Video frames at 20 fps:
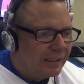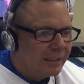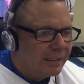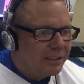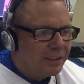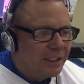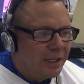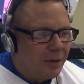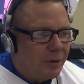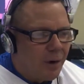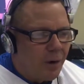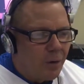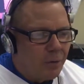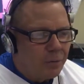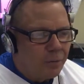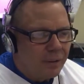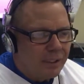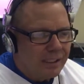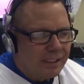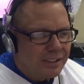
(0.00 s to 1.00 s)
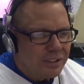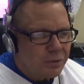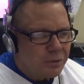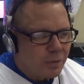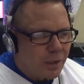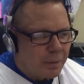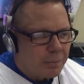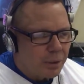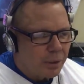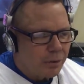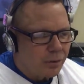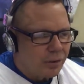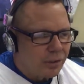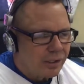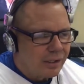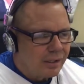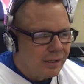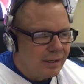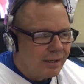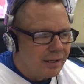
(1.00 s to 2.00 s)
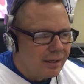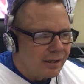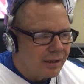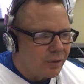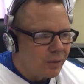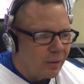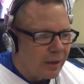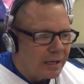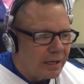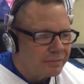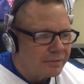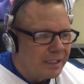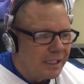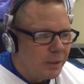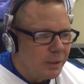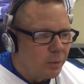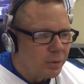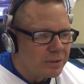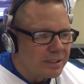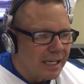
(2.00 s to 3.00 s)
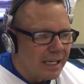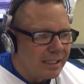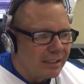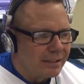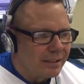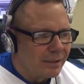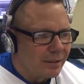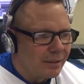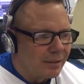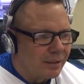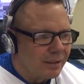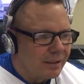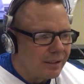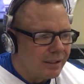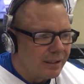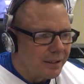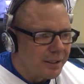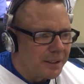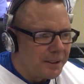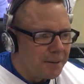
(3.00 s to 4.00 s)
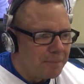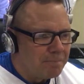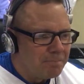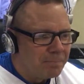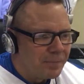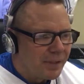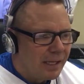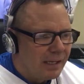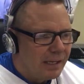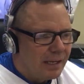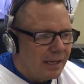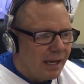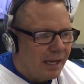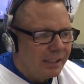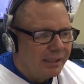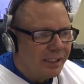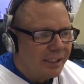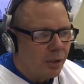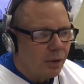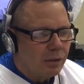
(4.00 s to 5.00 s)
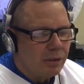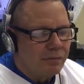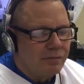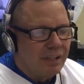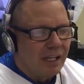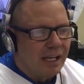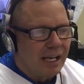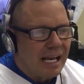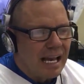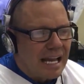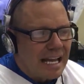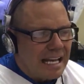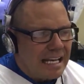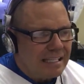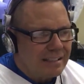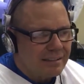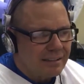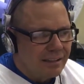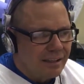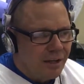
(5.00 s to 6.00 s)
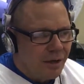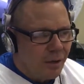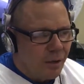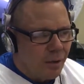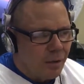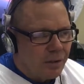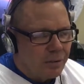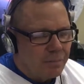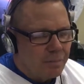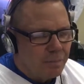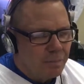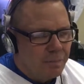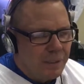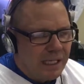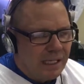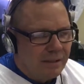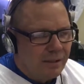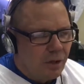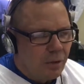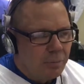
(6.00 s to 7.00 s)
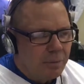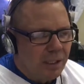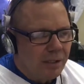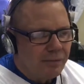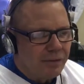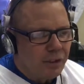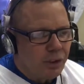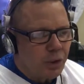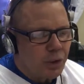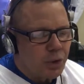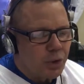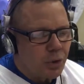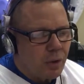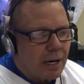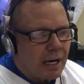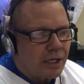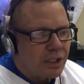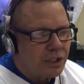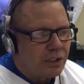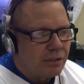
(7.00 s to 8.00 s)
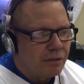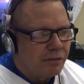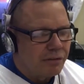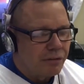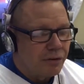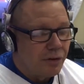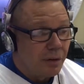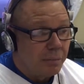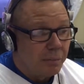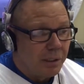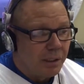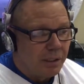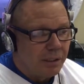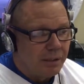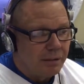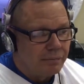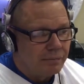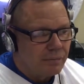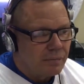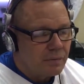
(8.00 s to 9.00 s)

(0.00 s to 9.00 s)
hopefully this Robert Kraft thing will take a little of the light, or be a little bit of a distraction from